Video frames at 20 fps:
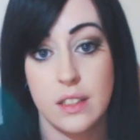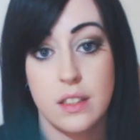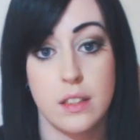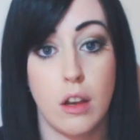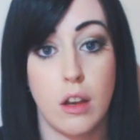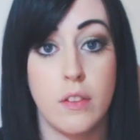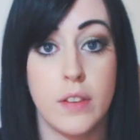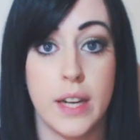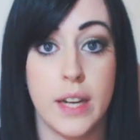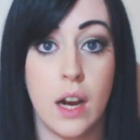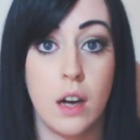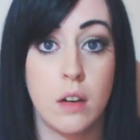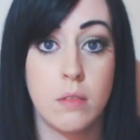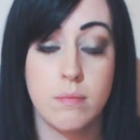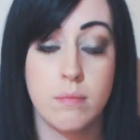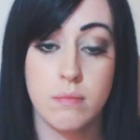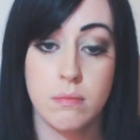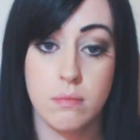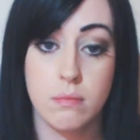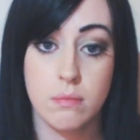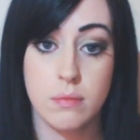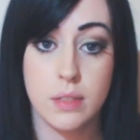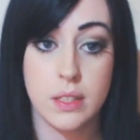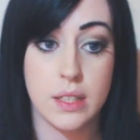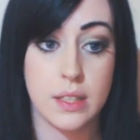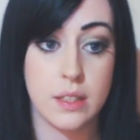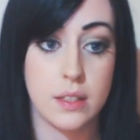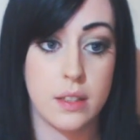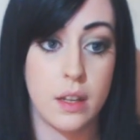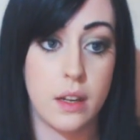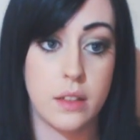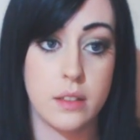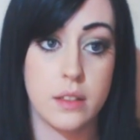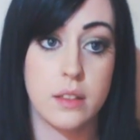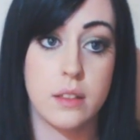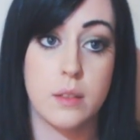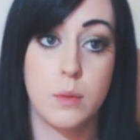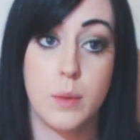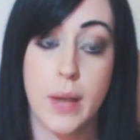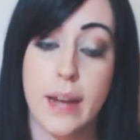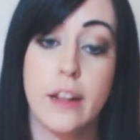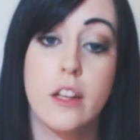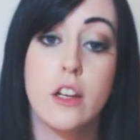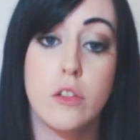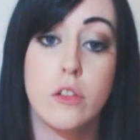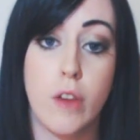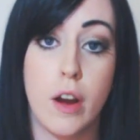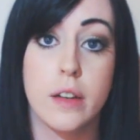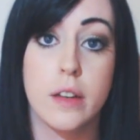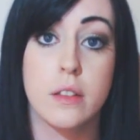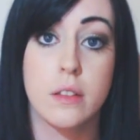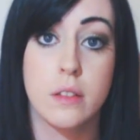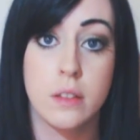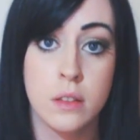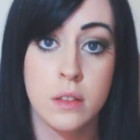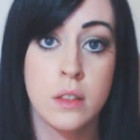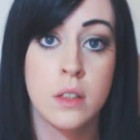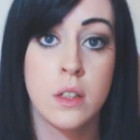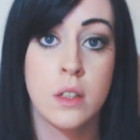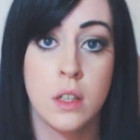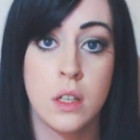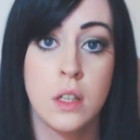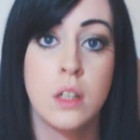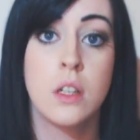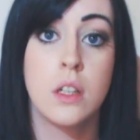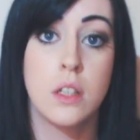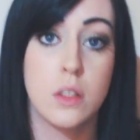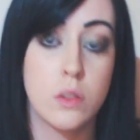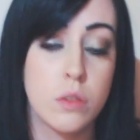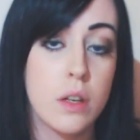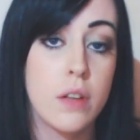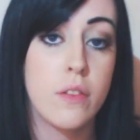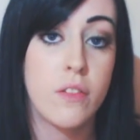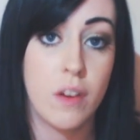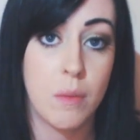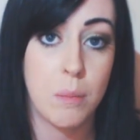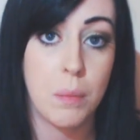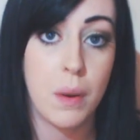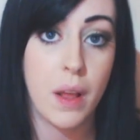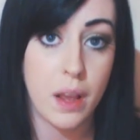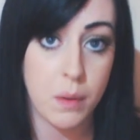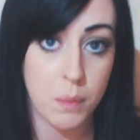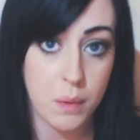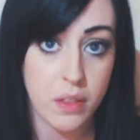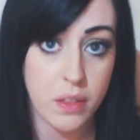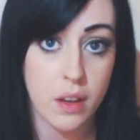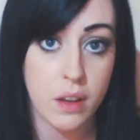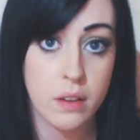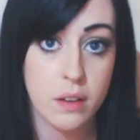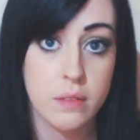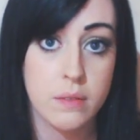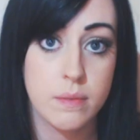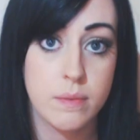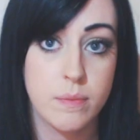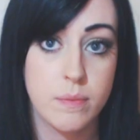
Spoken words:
It's over now. 6 turns. We had a good run. It was really fun playing with you.